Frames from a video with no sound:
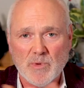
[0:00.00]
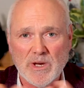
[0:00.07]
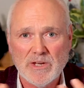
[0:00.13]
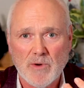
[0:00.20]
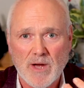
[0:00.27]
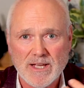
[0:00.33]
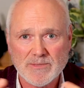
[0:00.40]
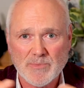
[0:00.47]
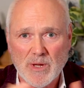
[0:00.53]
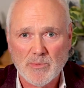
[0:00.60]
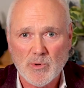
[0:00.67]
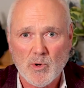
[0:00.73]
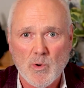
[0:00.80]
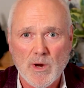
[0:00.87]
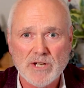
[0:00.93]
when you ask
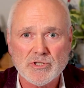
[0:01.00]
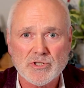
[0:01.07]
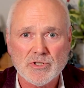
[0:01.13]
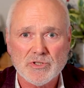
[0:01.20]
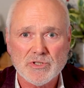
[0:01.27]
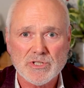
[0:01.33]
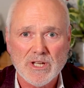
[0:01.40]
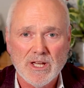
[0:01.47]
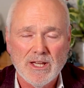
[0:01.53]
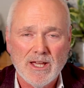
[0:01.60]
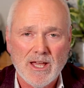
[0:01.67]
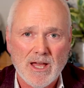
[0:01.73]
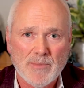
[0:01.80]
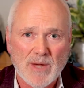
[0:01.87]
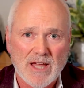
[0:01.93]
people questions
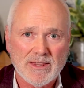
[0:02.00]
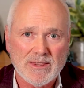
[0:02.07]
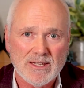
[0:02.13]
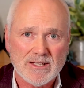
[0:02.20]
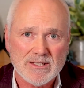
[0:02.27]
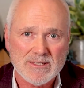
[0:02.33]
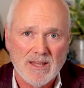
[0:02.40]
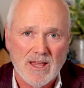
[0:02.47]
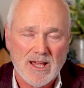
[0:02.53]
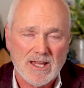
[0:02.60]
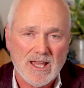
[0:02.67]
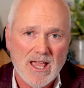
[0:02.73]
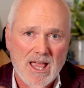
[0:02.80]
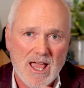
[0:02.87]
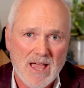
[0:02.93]
about things
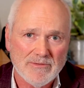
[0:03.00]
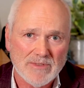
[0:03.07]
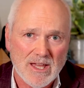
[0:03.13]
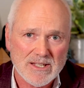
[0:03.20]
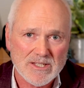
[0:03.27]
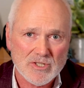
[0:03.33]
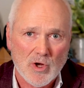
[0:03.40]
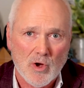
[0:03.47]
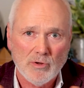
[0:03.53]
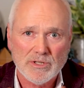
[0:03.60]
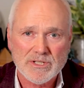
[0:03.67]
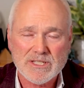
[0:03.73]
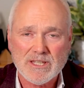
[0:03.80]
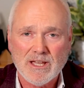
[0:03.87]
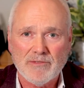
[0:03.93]
like have they
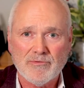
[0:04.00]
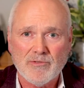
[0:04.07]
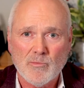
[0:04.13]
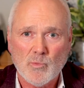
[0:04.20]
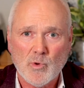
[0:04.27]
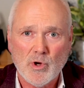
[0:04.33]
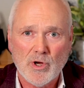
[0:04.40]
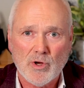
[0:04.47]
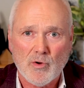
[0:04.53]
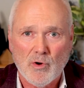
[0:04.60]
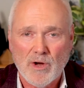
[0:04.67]
stolen stuff from work,